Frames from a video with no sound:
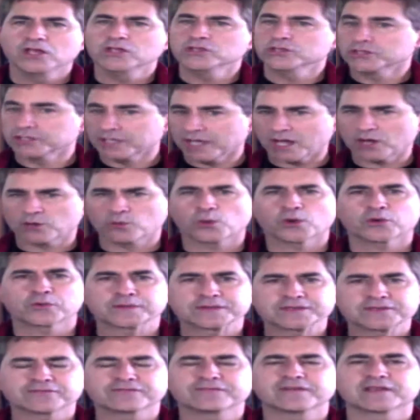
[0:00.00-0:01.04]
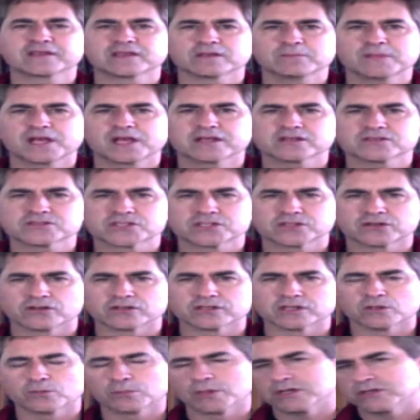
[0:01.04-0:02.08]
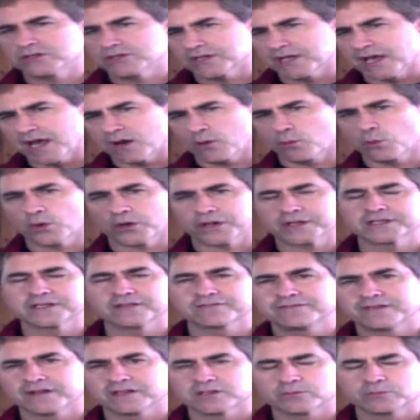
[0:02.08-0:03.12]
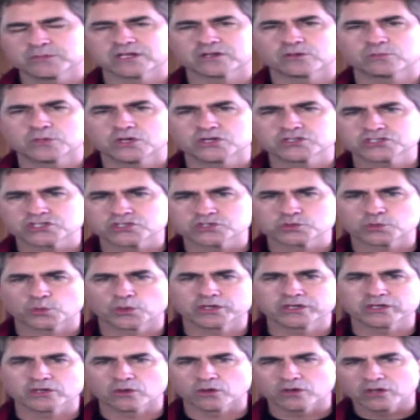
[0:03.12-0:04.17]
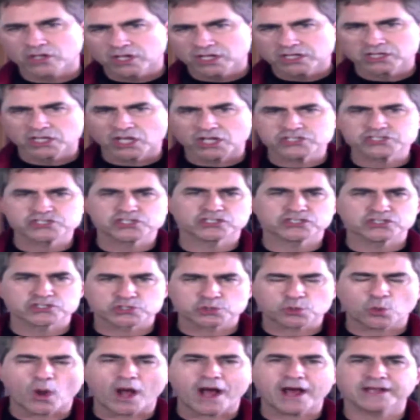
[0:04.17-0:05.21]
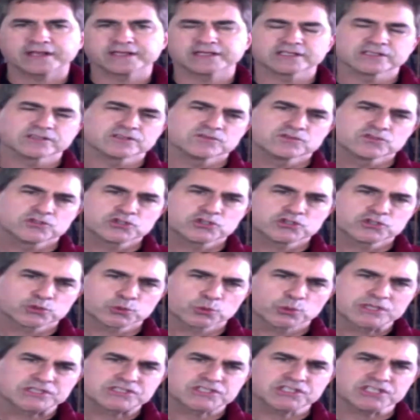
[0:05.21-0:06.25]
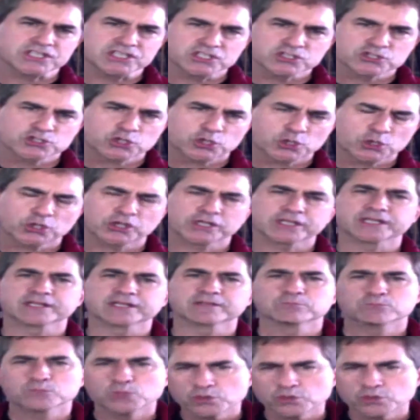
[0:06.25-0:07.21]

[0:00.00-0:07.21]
You got to work with your fundamentals here a little bit. You got to work into fundamental motions where you're lunging, squatting, twisting, turning.